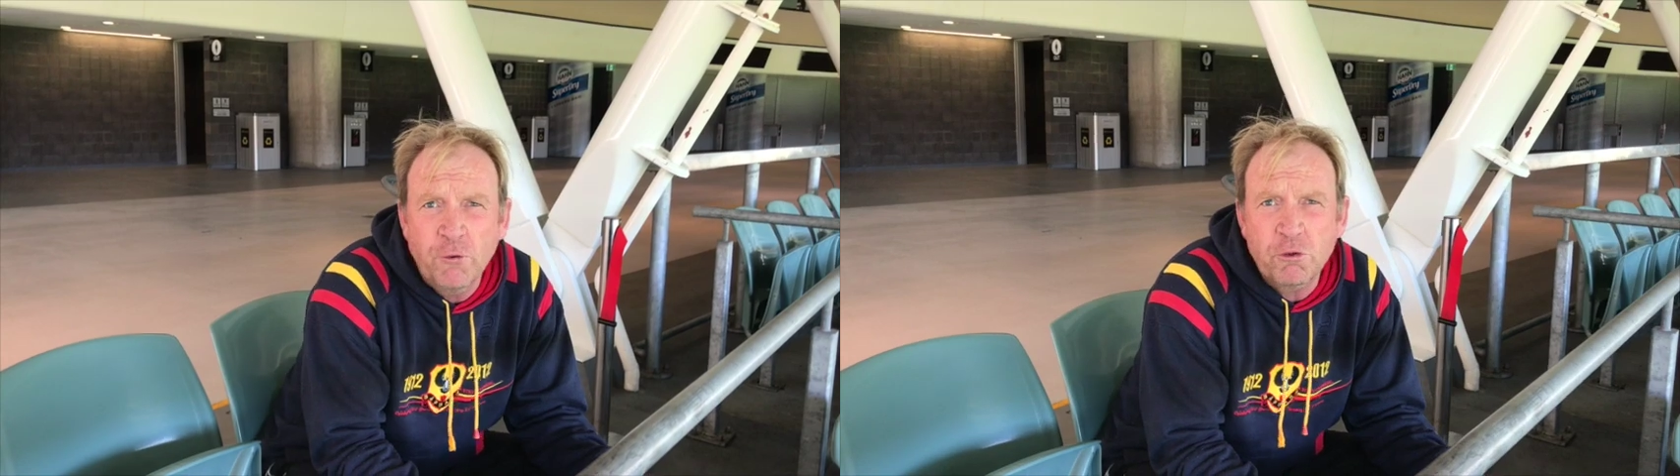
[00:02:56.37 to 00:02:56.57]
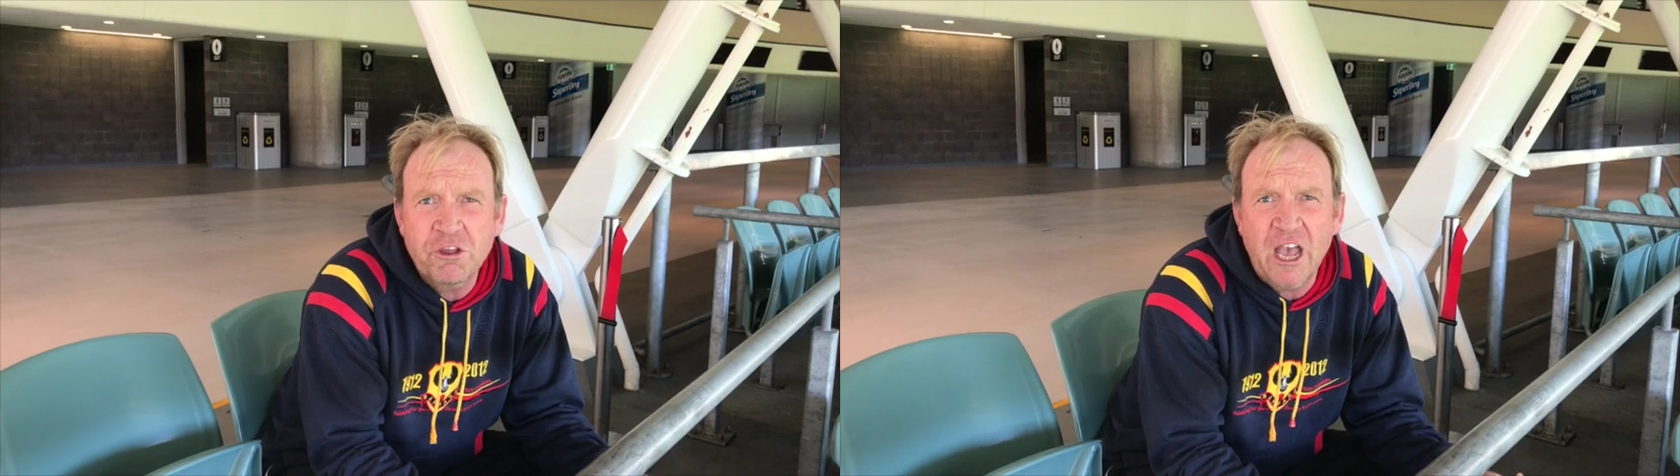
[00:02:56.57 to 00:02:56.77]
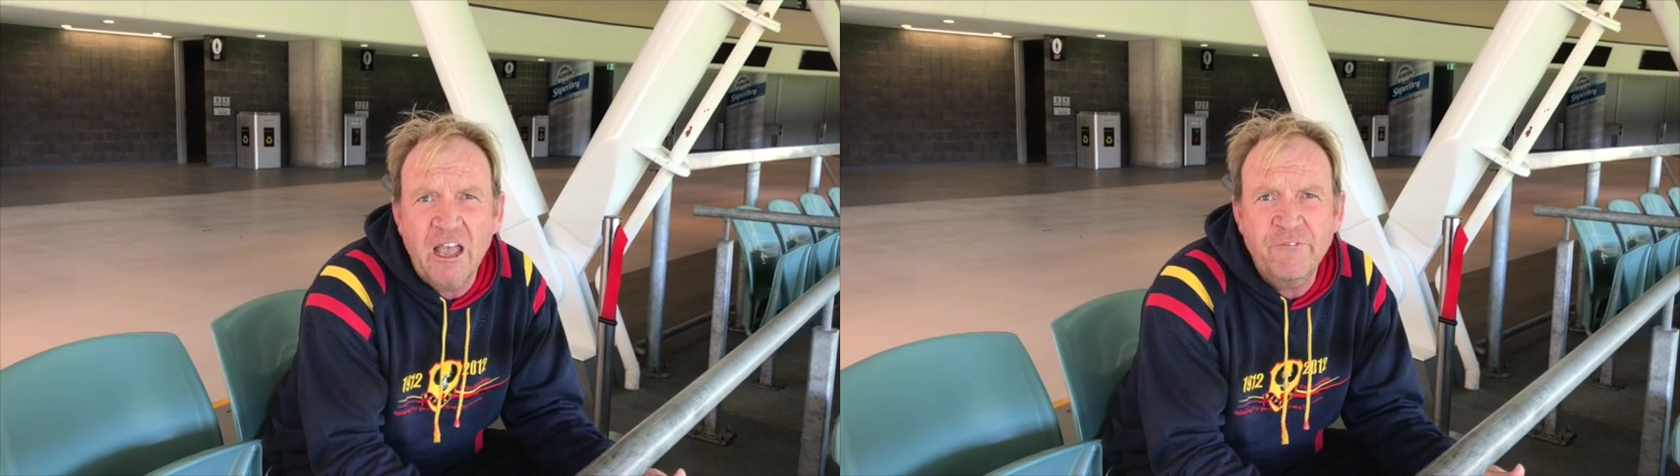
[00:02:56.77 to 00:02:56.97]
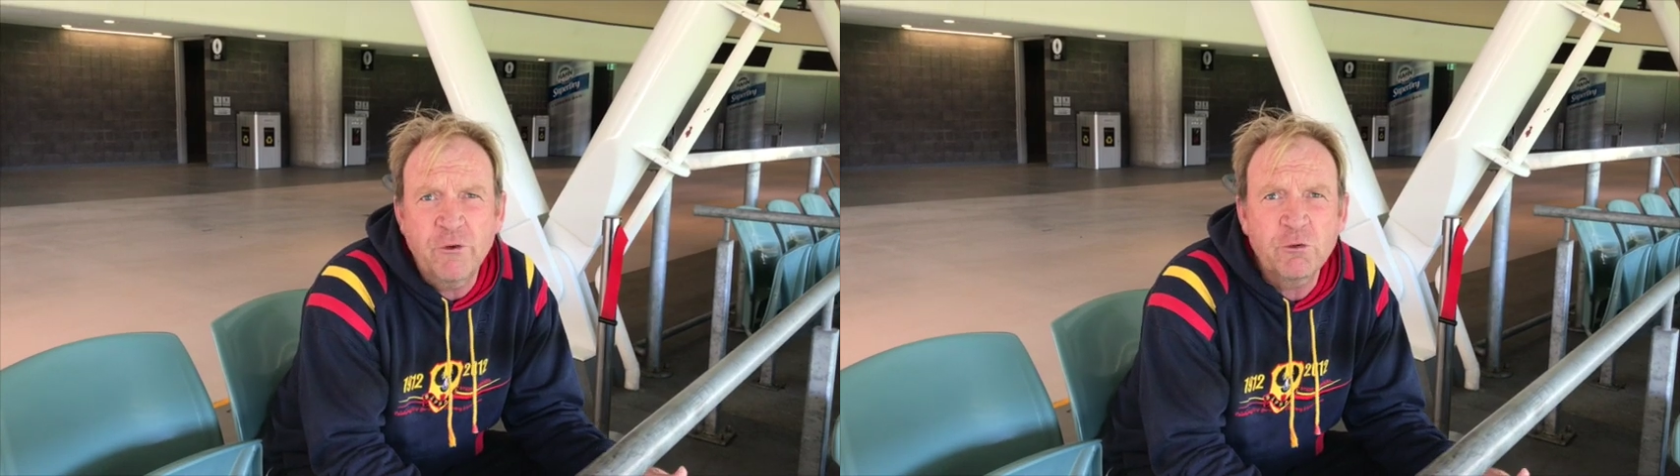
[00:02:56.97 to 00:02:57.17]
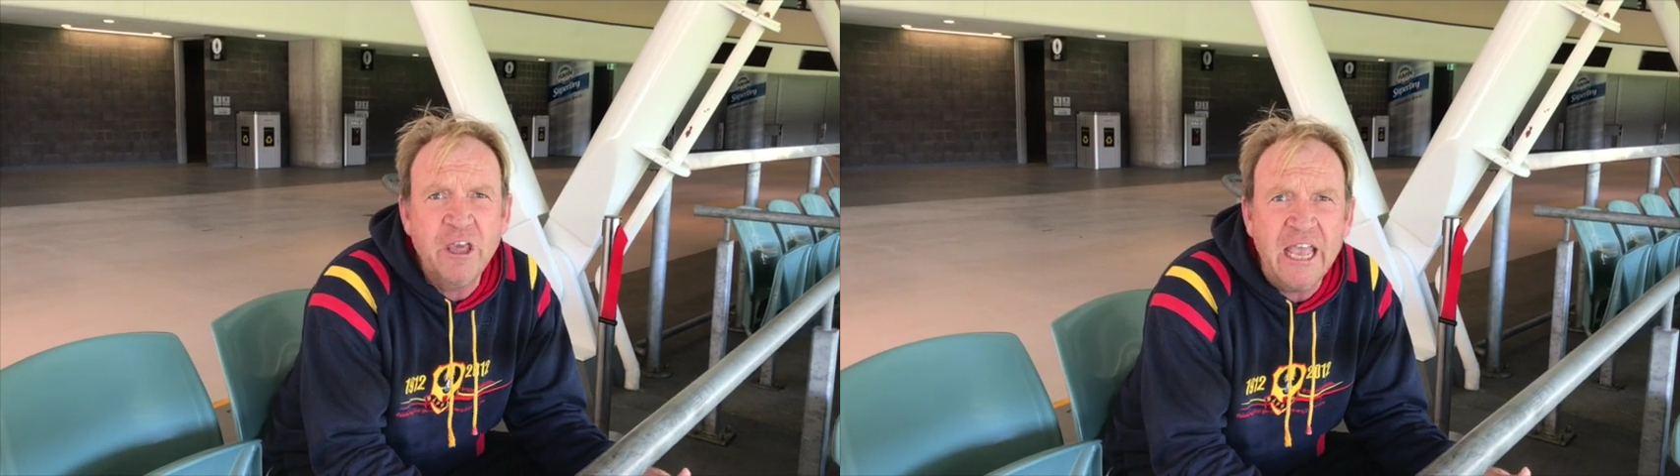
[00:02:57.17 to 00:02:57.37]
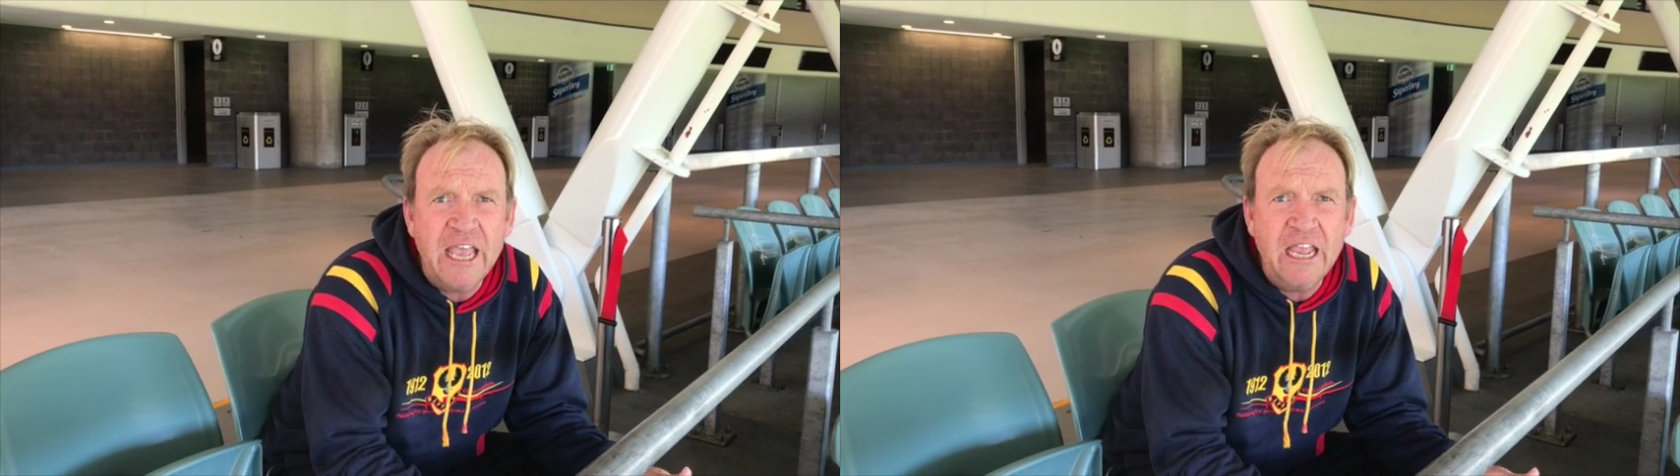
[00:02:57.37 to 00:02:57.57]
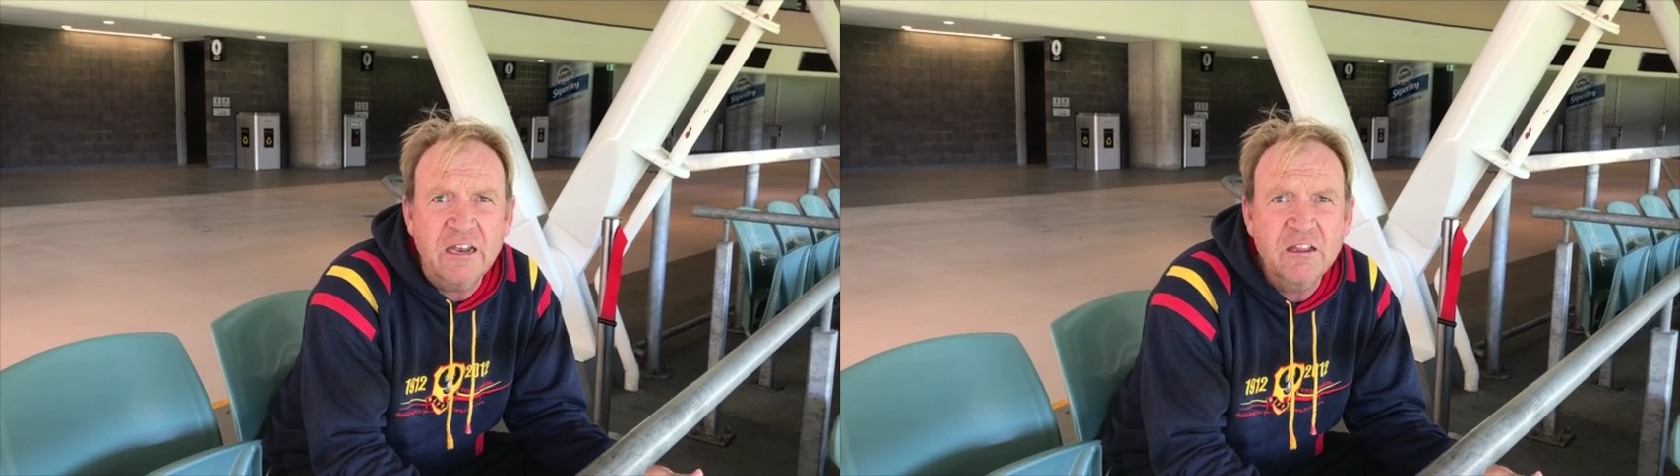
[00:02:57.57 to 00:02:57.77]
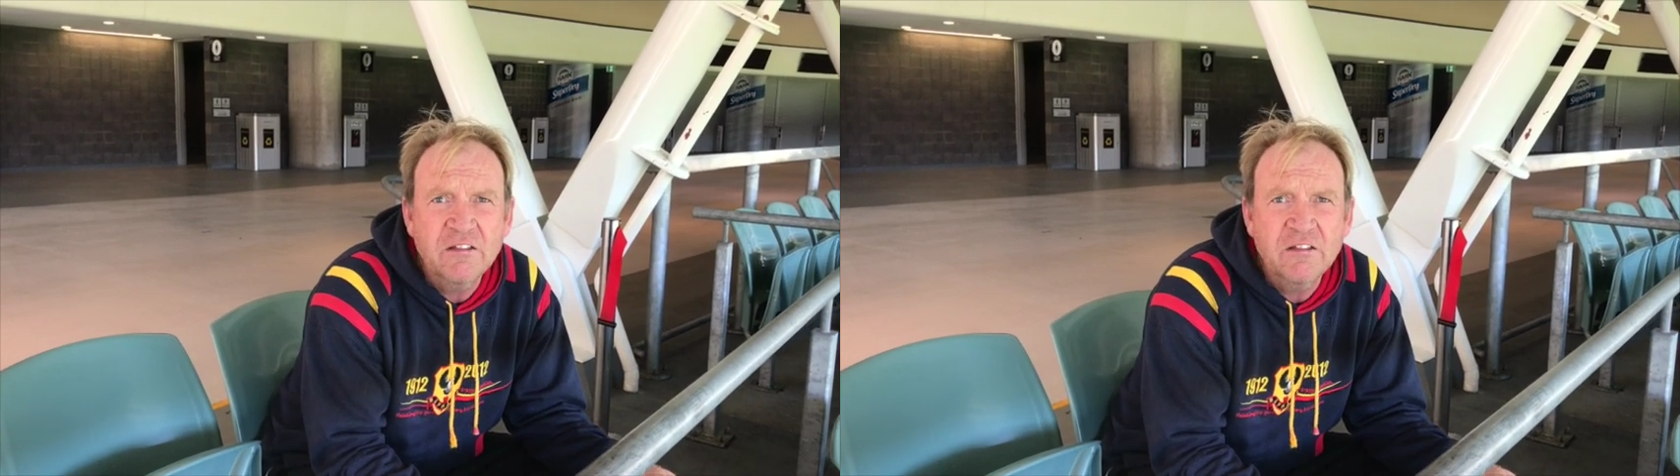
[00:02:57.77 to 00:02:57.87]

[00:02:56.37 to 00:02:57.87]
force the AFL's hand